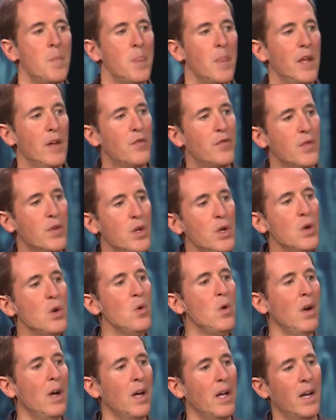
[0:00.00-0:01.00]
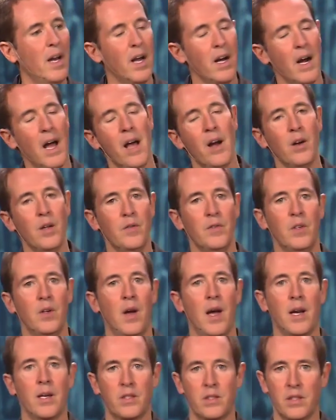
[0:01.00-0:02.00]
if you, and I don't even know
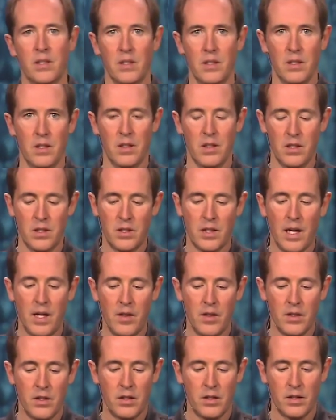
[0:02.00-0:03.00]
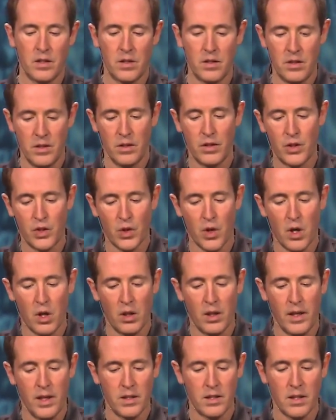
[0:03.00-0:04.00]
how to say this as
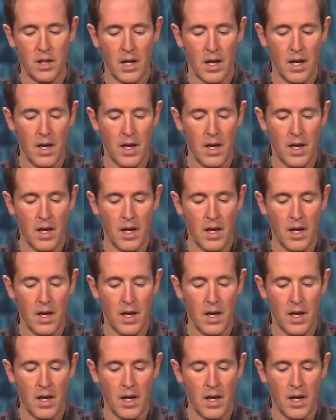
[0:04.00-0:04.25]
strongly as